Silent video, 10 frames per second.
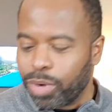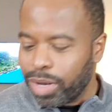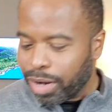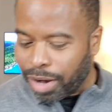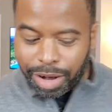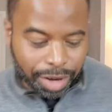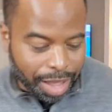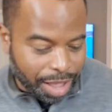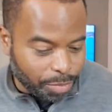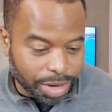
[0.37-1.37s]
we are
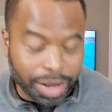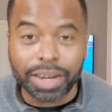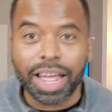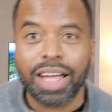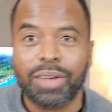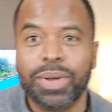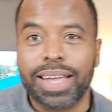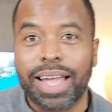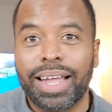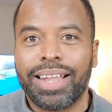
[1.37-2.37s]
live. We are live.
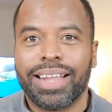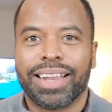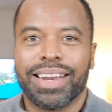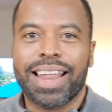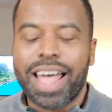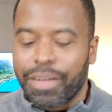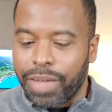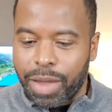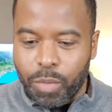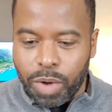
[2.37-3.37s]
We're live.
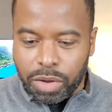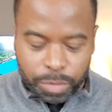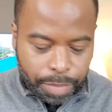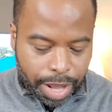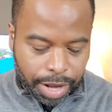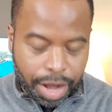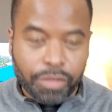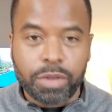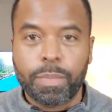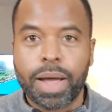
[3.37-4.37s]
Hey, welcome back,
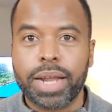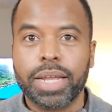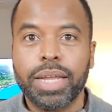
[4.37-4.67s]
everybody.